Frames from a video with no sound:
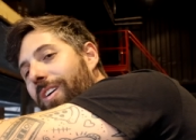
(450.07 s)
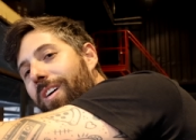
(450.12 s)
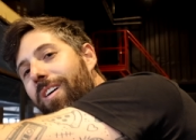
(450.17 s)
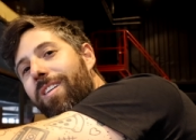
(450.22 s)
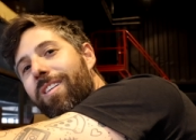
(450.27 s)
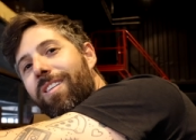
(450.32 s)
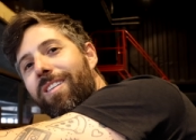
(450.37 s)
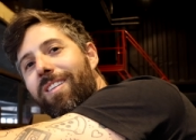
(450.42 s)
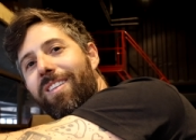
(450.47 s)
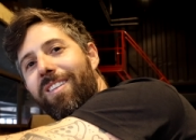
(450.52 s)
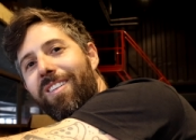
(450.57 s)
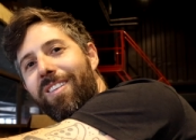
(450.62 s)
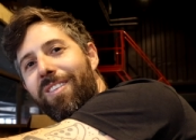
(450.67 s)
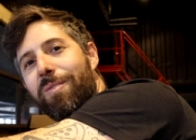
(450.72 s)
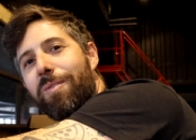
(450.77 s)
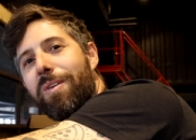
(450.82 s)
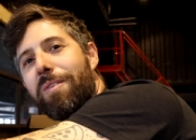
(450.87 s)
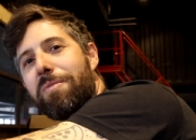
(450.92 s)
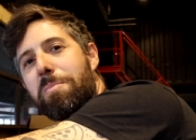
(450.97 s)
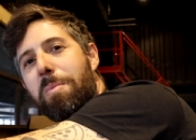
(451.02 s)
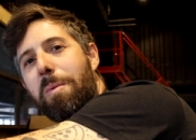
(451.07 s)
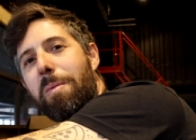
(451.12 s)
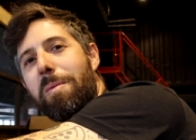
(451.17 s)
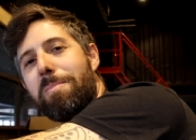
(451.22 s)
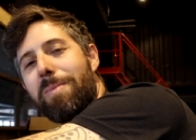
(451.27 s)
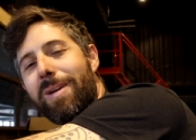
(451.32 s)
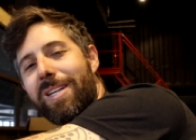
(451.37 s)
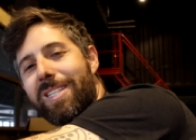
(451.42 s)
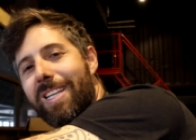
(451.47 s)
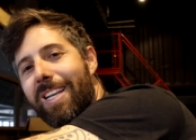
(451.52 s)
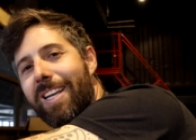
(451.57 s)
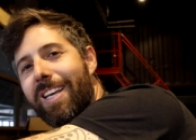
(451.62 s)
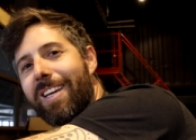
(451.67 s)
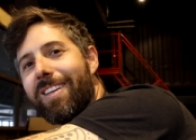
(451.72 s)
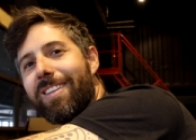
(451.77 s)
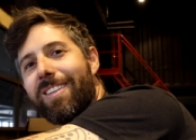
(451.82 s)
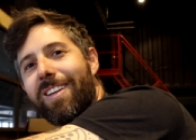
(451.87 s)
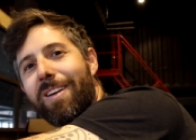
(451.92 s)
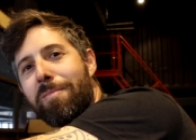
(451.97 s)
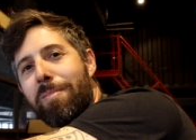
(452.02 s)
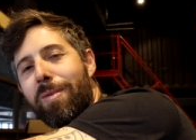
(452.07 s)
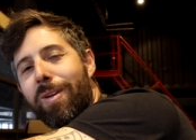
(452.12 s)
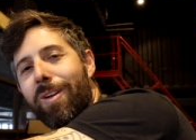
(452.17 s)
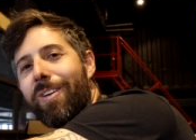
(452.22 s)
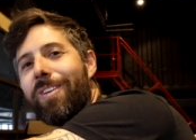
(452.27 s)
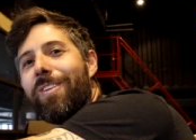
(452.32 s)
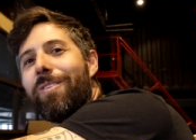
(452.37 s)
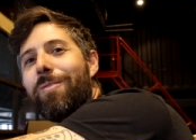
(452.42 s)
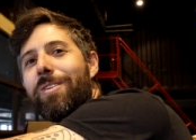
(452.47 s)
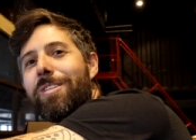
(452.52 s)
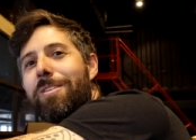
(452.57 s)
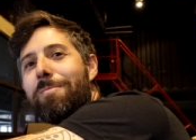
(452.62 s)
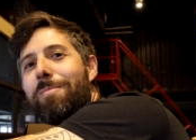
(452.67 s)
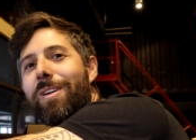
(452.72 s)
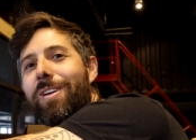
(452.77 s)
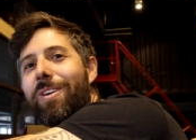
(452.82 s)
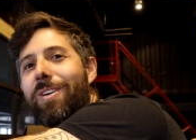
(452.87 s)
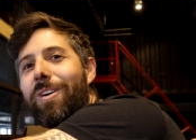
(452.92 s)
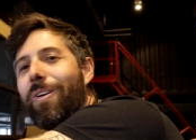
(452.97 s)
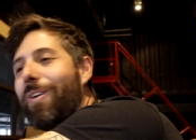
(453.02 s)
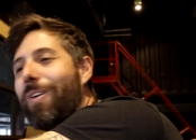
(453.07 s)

know. We'll have to probably place a link down below where somebody can go